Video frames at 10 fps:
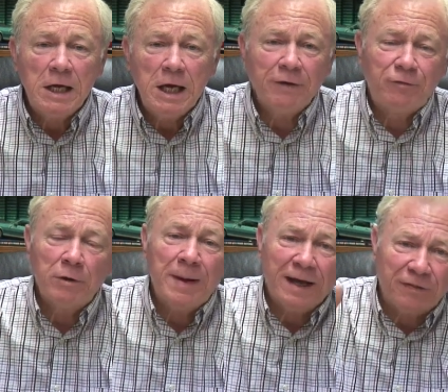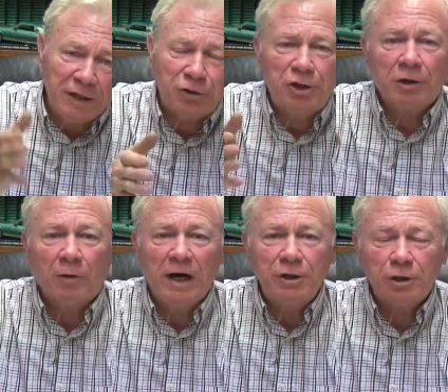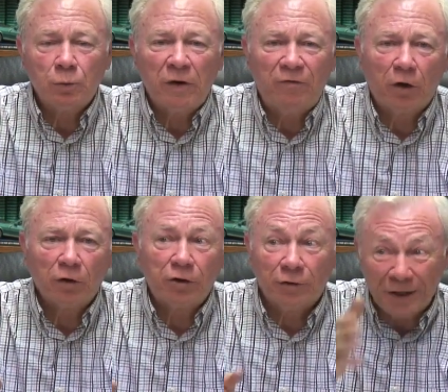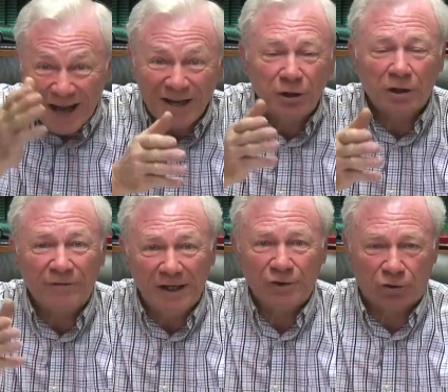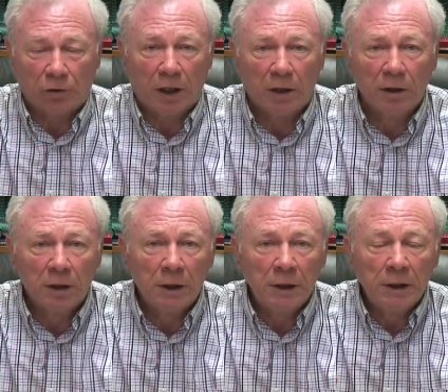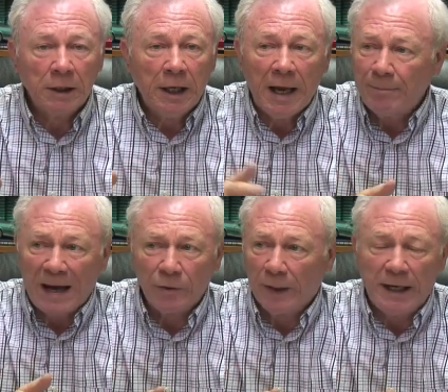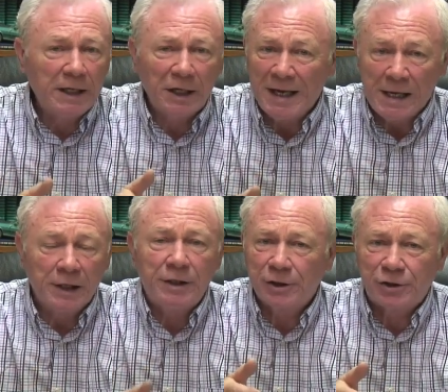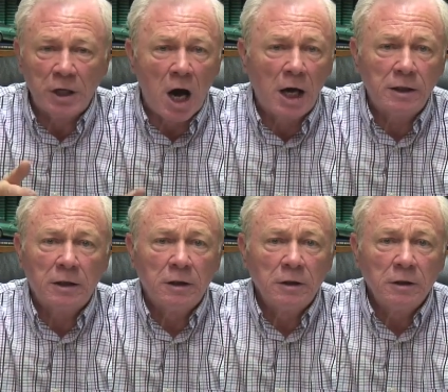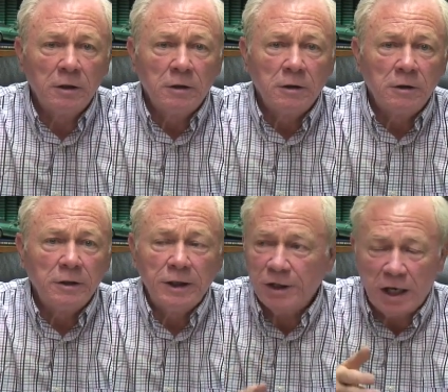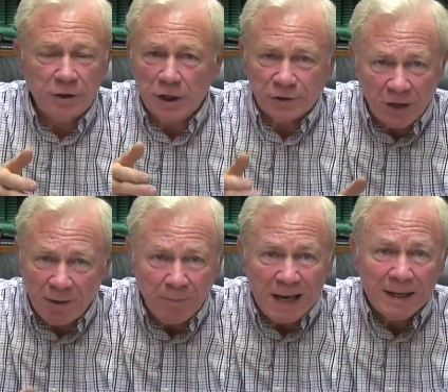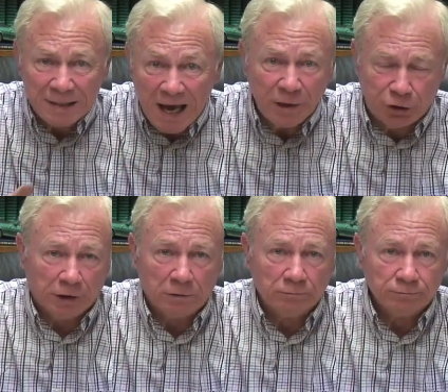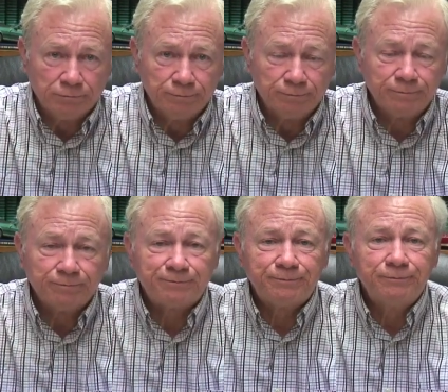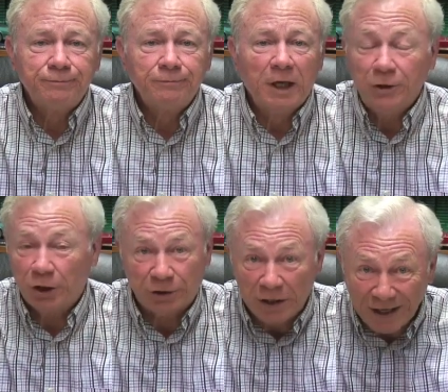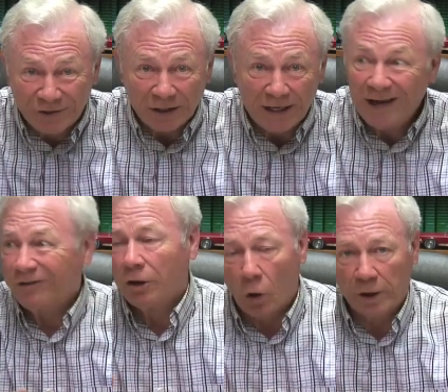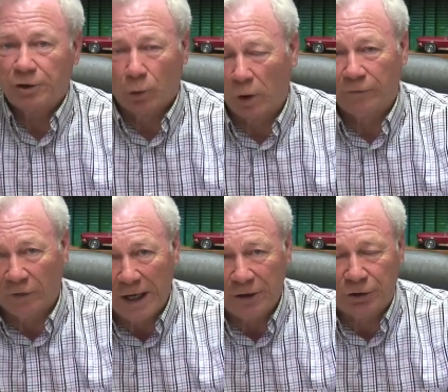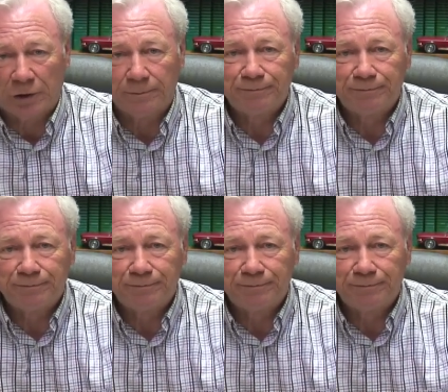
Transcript: If you make this generation refer to the nation of Israel, and by the way, genea does not, it, it does not mean nation. It just doesn't. Ethno is the word for nation.